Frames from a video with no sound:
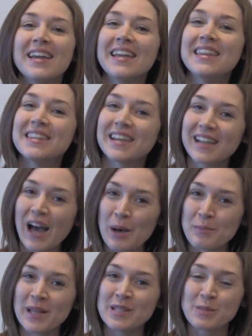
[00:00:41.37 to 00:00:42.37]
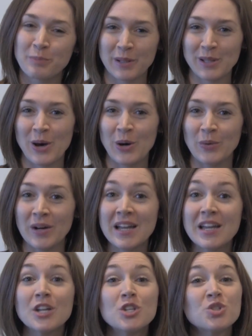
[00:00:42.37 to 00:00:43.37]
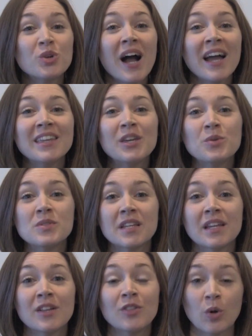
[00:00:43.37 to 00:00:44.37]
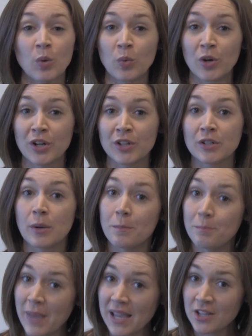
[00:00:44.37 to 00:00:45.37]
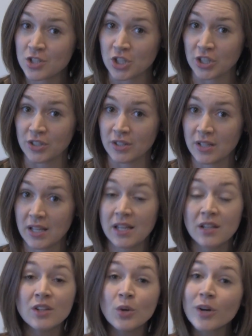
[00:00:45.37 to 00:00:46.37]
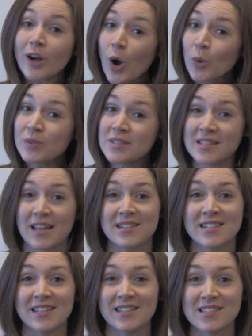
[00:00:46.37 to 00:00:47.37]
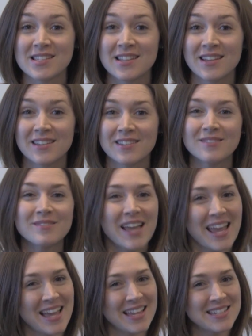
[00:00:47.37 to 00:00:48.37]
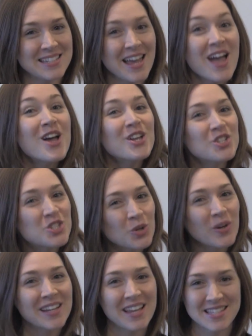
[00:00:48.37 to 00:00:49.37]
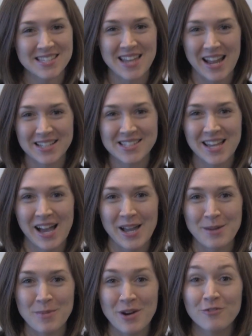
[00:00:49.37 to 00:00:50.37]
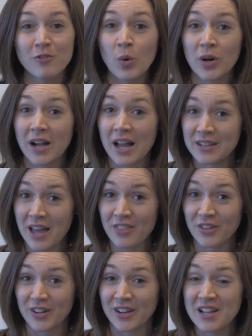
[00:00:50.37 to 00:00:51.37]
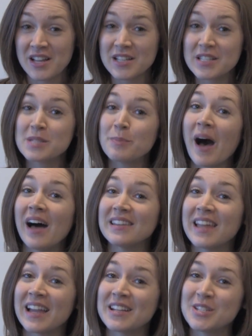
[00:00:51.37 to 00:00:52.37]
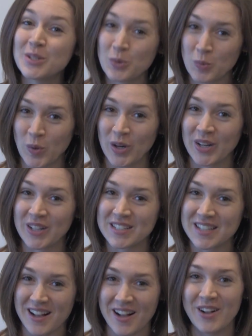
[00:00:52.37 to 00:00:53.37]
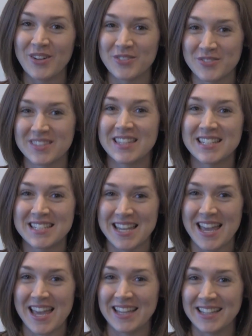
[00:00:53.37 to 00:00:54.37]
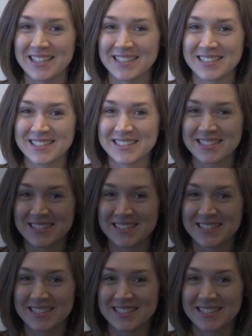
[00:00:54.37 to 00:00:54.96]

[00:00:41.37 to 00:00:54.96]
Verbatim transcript: In the comments below, try using the word major in your own sentence. And join us next time for another Spotlight Word of the Day.